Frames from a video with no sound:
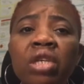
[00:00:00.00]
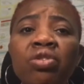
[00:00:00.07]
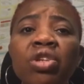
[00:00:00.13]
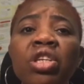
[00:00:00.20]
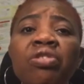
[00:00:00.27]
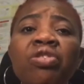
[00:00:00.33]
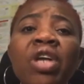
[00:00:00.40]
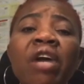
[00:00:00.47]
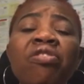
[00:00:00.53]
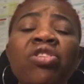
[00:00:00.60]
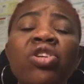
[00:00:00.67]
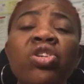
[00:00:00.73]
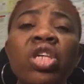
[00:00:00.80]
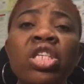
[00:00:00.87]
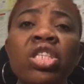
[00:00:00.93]
Even if you
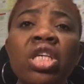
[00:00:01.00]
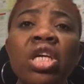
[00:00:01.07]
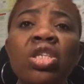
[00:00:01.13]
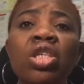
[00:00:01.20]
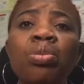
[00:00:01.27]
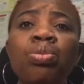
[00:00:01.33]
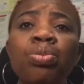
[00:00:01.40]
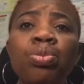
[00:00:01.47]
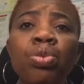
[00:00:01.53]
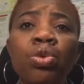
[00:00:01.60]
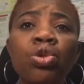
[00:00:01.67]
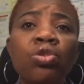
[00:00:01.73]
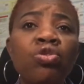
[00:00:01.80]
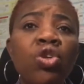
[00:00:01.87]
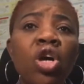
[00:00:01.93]
have created
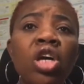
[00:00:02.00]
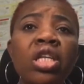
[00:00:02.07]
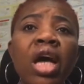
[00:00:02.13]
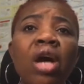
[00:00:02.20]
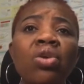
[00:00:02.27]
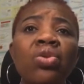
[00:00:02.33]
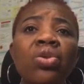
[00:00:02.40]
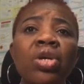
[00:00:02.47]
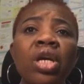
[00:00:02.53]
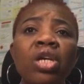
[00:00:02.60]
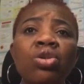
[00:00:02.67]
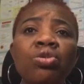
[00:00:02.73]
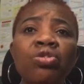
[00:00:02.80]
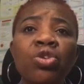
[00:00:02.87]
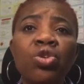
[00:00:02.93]
you've gone out there,
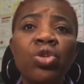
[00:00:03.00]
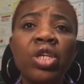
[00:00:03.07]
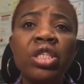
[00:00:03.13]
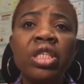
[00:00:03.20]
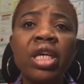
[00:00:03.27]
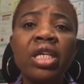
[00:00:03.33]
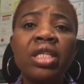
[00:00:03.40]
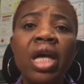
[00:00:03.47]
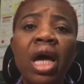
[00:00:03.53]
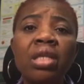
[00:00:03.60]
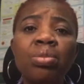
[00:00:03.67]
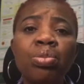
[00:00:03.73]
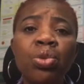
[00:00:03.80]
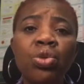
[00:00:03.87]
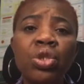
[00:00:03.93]
you've created
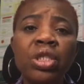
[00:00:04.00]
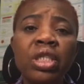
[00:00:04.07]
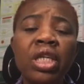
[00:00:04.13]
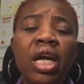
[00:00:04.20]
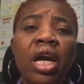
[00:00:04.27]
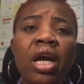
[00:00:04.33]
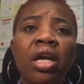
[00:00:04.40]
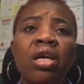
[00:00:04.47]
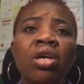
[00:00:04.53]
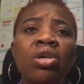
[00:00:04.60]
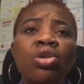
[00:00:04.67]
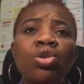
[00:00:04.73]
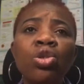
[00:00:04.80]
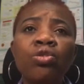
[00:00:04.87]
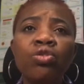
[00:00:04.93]
that poster,
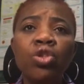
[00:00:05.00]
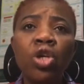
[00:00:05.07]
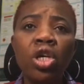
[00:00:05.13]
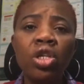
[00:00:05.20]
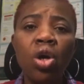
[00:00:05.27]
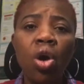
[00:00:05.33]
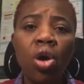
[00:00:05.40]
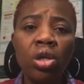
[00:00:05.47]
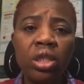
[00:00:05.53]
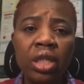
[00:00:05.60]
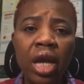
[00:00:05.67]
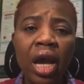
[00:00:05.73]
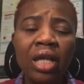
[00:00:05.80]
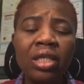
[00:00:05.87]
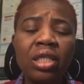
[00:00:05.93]
you've done all
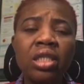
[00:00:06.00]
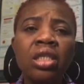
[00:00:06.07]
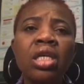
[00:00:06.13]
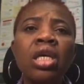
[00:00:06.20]
that,